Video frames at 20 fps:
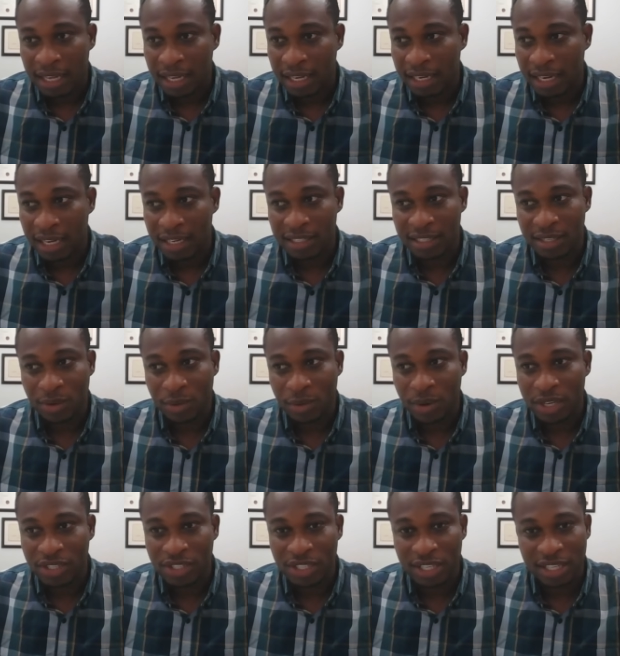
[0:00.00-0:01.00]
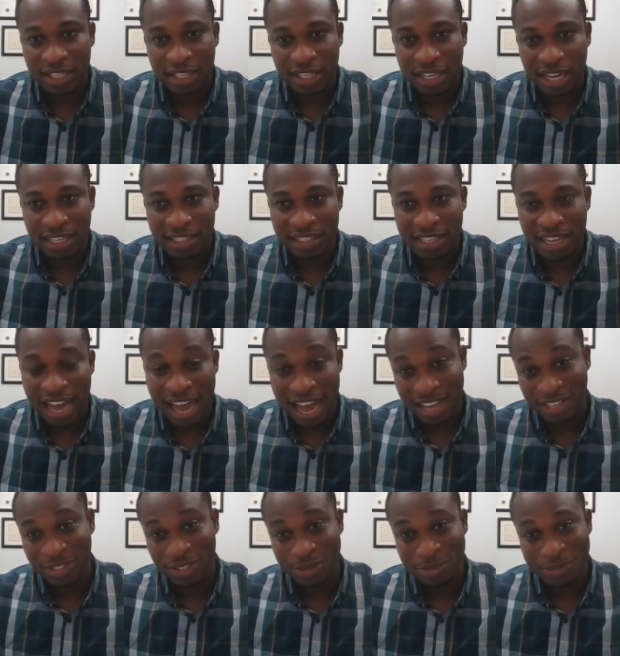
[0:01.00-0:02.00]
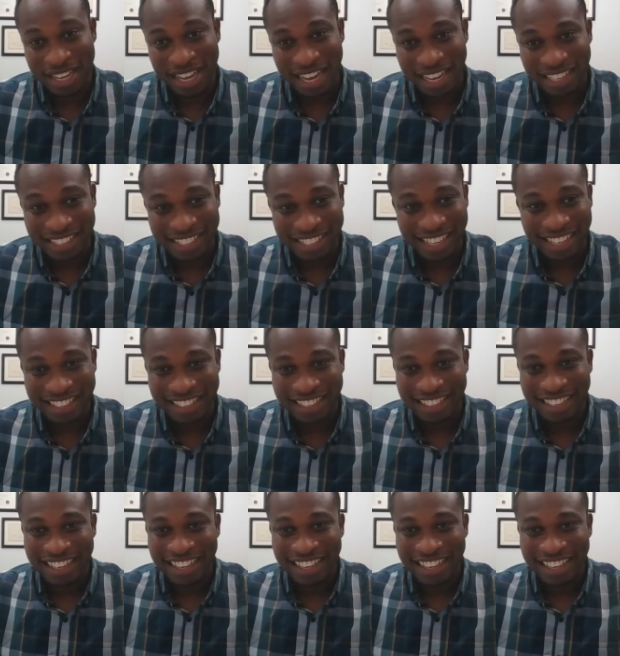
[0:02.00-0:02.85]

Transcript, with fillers: That is a question that has to be answered.